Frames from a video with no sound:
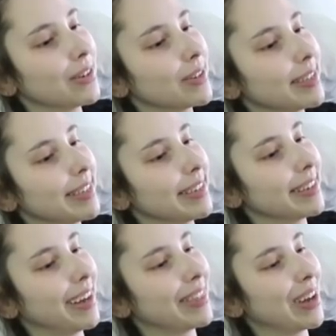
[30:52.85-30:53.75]
and Christina,
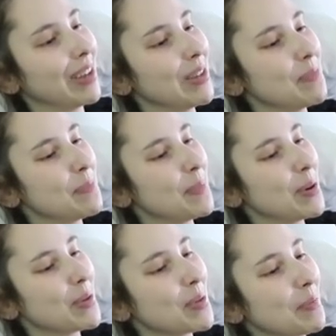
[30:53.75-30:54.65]
I thought you
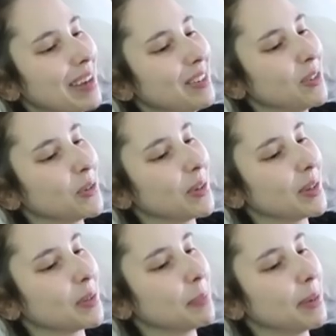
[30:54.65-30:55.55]
both might enjoy
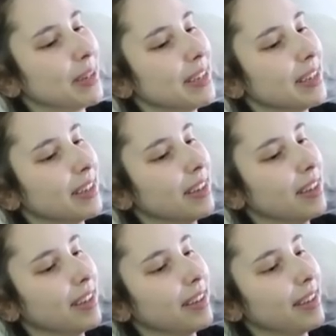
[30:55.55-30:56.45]
this book.
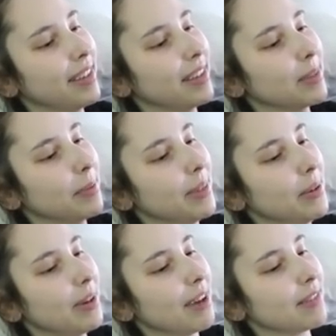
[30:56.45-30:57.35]
He is with
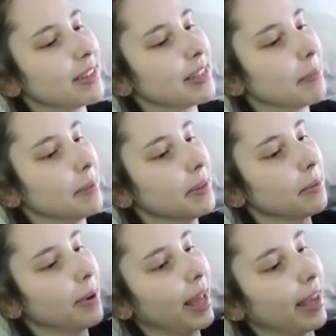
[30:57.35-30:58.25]
you every step of
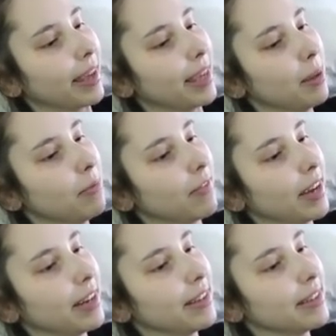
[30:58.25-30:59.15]
the way. Keep
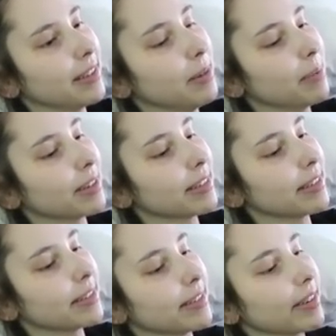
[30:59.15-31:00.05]
fighting, Zebra
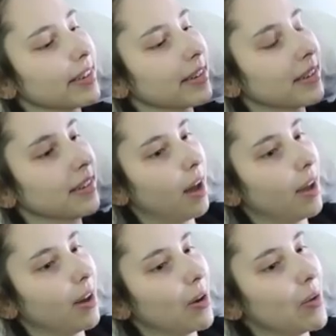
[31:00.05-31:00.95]
Sister.
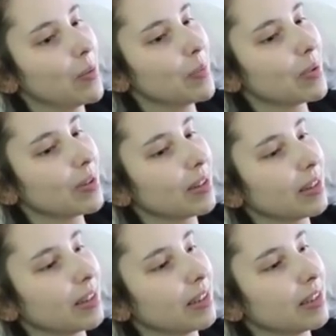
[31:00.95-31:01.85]
I hope
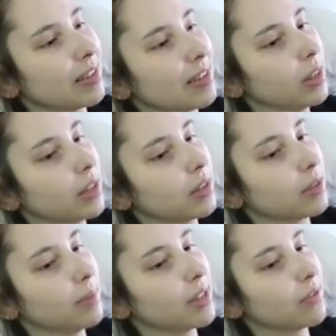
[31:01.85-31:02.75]
this
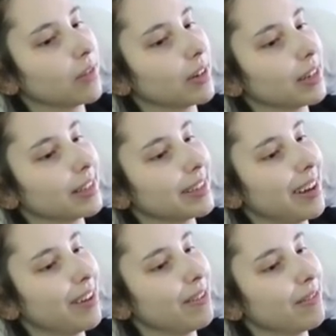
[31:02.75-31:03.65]
speaks for
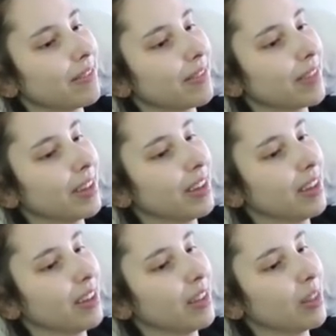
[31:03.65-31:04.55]
itself.
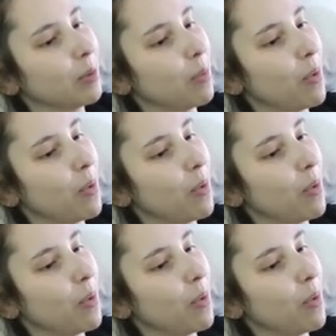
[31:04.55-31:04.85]
The